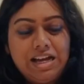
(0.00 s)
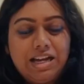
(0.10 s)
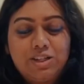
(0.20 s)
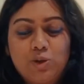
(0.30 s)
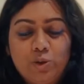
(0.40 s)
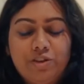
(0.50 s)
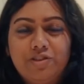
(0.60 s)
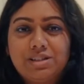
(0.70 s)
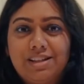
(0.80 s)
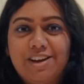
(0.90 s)
So the
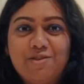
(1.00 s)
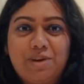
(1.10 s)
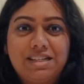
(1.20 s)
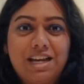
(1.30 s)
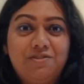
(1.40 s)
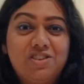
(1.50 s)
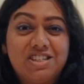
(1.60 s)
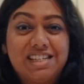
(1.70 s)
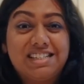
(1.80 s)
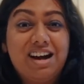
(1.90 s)
first layer of my sandwich
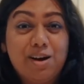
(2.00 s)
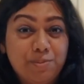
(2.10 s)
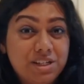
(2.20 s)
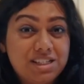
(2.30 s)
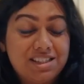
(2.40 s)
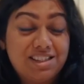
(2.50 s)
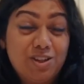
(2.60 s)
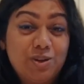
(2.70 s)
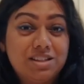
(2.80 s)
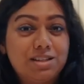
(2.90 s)
is hummus.
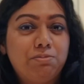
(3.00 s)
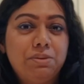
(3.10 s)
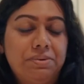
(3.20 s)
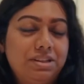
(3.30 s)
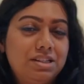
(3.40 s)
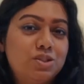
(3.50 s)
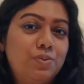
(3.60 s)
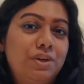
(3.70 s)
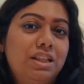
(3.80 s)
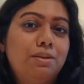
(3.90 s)
You can supplement this
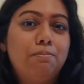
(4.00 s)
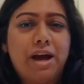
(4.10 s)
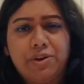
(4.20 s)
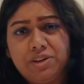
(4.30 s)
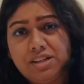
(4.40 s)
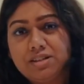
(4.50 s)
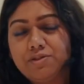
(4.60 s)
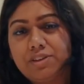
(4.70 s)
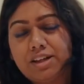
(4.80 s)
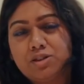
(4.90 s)
with mayonnaise
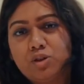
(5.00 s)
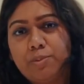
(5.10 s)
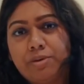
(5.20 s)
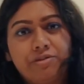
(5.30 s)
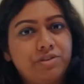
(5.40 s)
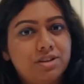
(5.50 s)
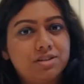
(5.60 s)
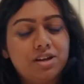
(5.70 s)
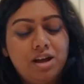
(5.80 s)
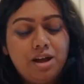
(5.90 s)
if that's your
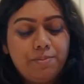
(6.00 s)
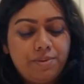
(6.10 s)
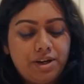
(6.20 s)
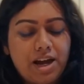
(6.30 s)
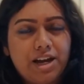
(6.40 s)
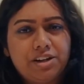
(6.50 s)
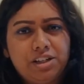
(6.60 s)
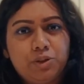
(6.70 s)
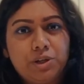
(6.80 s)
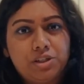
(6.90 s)
preference. but I
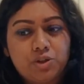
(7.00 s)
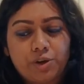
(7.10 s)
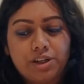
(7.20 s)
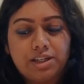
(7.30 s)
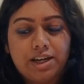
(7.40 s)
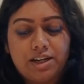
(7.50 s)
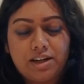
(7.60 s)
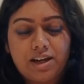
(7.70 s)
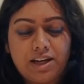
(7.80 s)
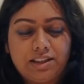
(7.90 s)
really do enjoy it
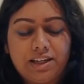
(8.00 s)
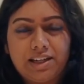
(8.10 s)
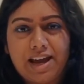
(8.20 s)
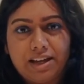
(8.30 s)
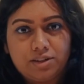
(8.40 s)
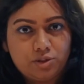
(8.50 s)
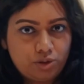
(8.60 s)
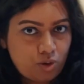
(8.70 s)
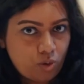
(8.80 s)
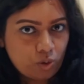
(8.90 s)
and I think it adds to
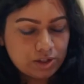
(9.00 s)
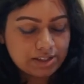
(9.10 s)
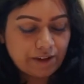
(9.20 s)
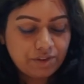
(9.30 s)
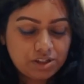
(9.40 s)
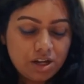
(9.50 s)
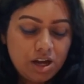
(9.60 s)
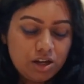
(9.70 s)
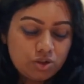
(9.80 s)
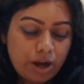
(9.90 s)
the whole sandwich.
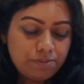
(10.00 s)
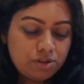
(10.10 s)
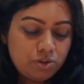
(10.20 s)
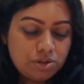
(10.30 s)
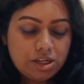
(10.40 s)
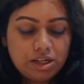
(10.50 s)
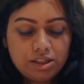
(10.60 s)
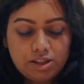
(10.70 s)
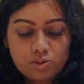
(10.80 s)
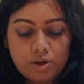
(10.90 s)
So I'm just
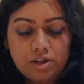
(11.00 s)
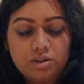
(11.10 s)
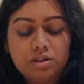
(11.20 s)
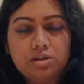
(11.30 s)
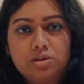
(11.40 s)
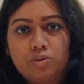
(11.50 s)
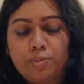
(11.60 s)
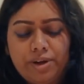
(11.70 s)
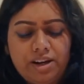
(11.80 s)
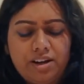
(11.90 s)
using this one,
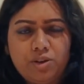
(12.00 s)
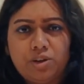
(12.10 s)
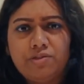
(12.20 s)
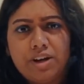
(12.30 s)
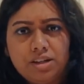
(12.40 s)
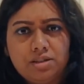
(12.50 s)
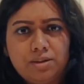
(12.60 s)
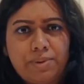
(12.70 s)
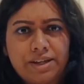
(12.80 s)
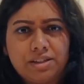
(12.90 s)
Obella. You can find this
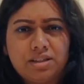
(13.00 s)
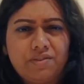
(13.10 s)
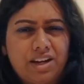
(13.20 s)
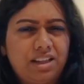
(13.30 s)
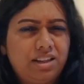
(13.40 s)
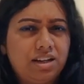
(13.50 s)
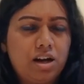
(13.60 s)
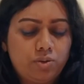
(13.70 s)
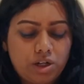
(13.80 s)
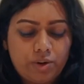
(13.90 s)
in Pack and Save and I think
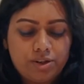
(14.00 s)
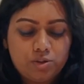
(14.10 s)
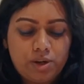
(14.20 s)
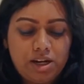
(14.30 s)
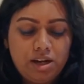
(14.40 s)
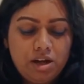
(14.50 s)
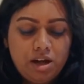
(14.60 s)
Countdown as well.